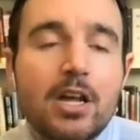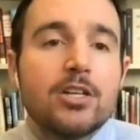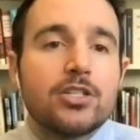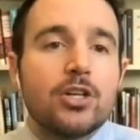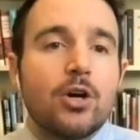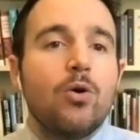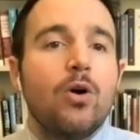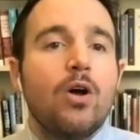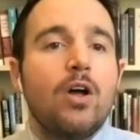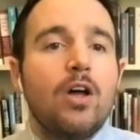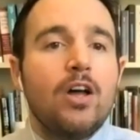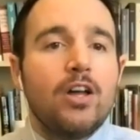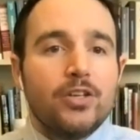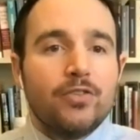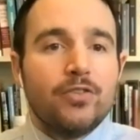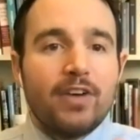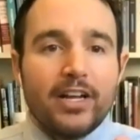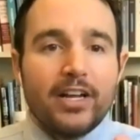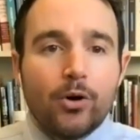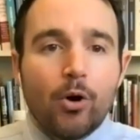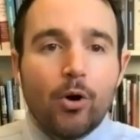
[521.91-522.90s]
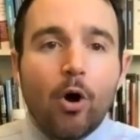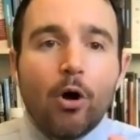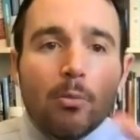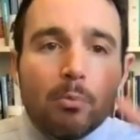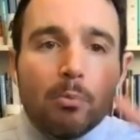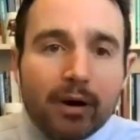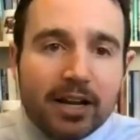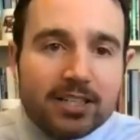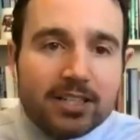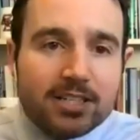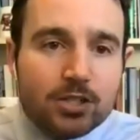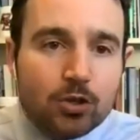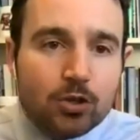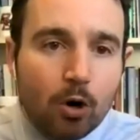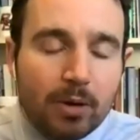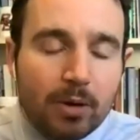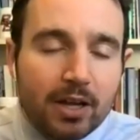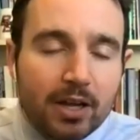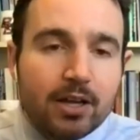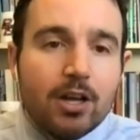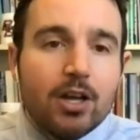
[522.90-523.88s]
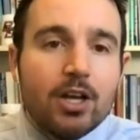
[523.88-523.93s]
So you've got your own
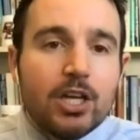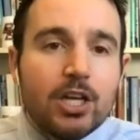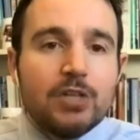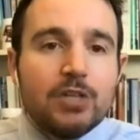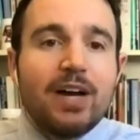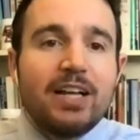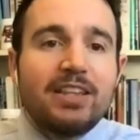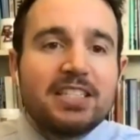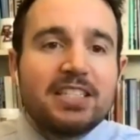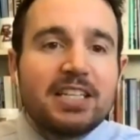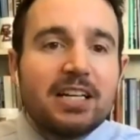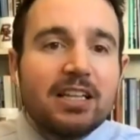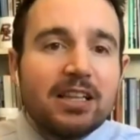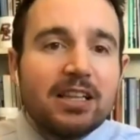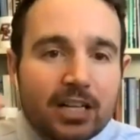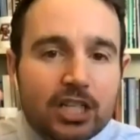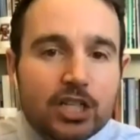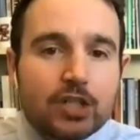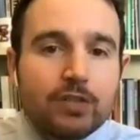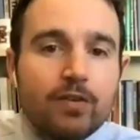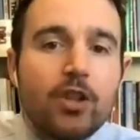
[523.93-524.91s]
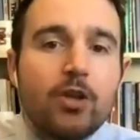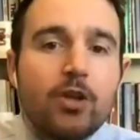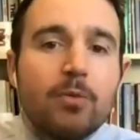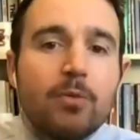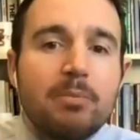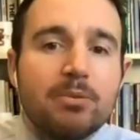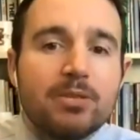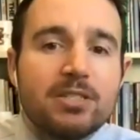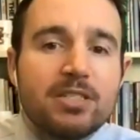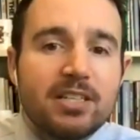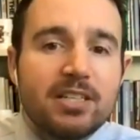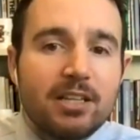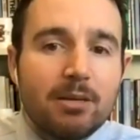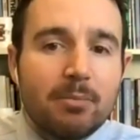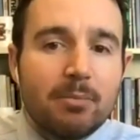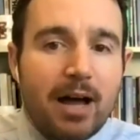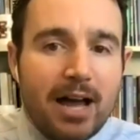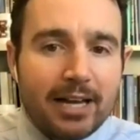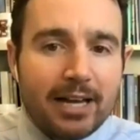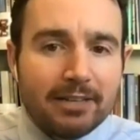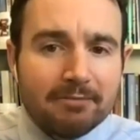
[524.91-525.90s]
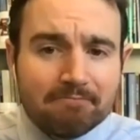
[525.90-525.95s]
brainstorming, you've got this collection of other people's
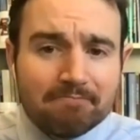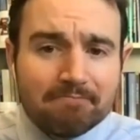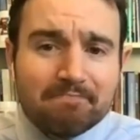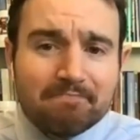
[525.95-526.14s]
syllabi.